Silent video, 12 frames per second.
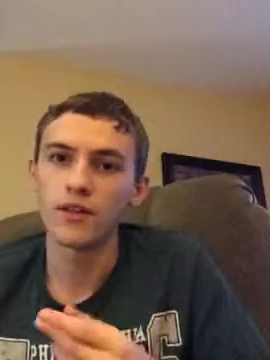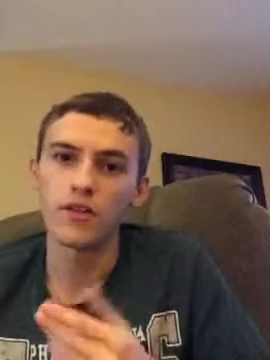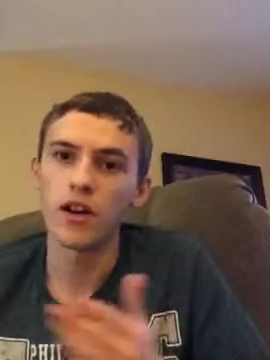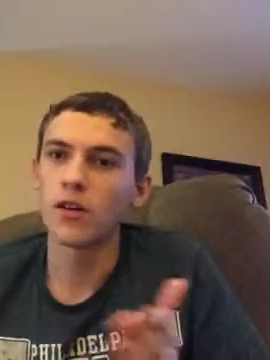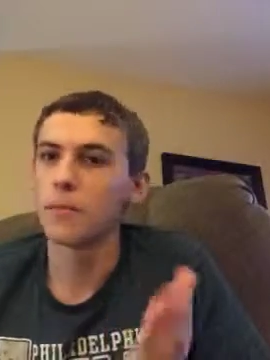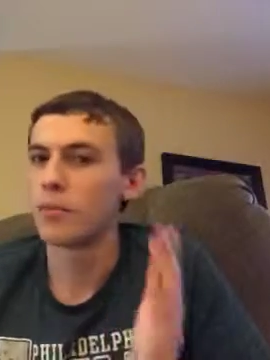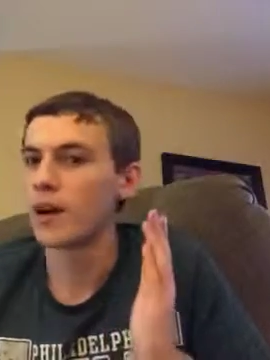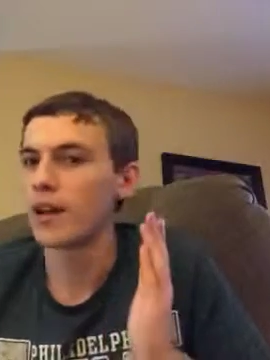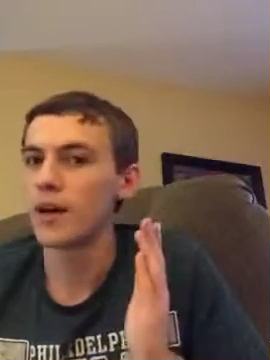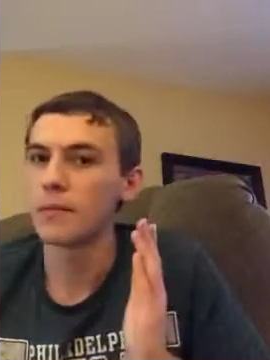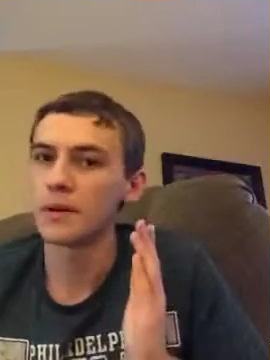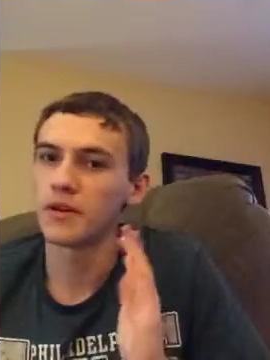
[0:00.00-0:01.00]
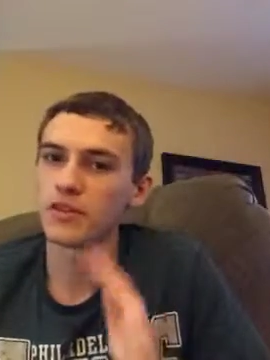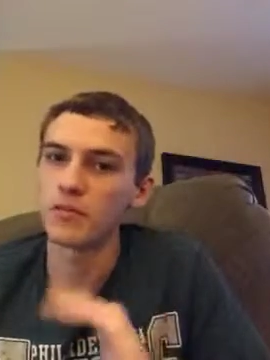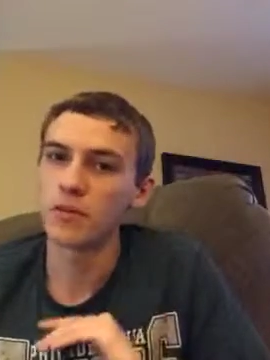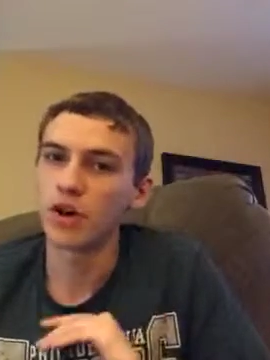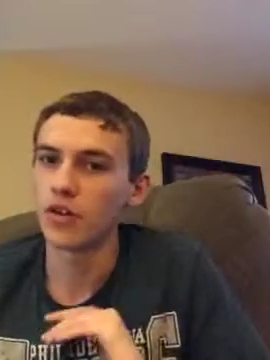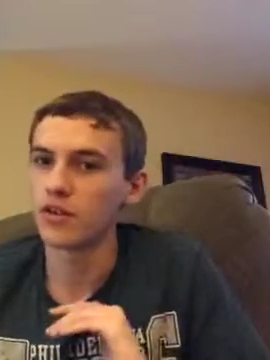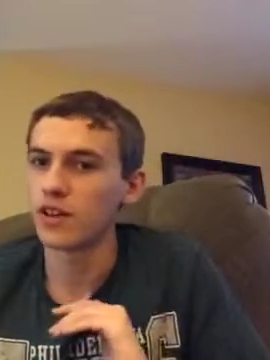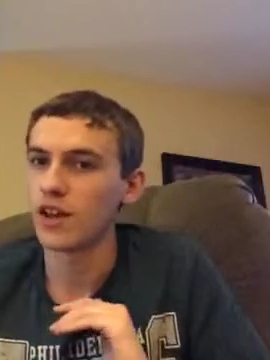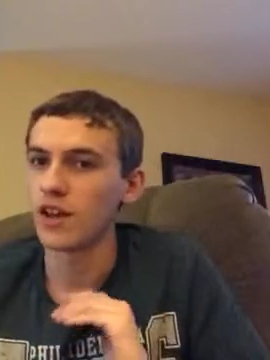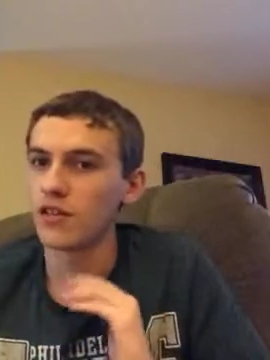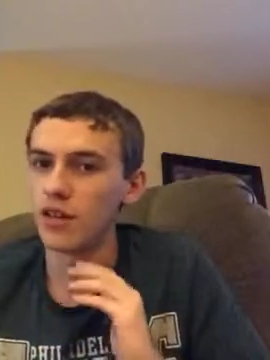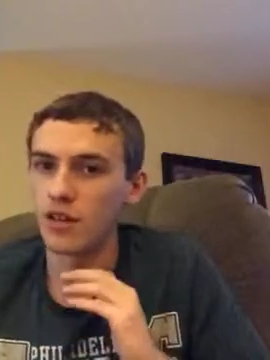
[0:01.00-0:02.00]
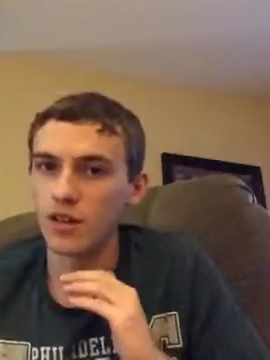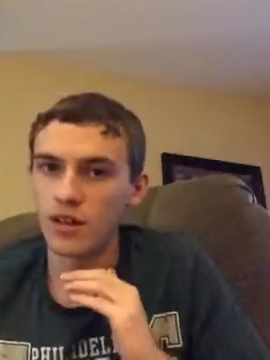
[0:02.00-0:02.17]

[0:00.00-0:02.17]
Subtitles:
It's hard to break up in a small town.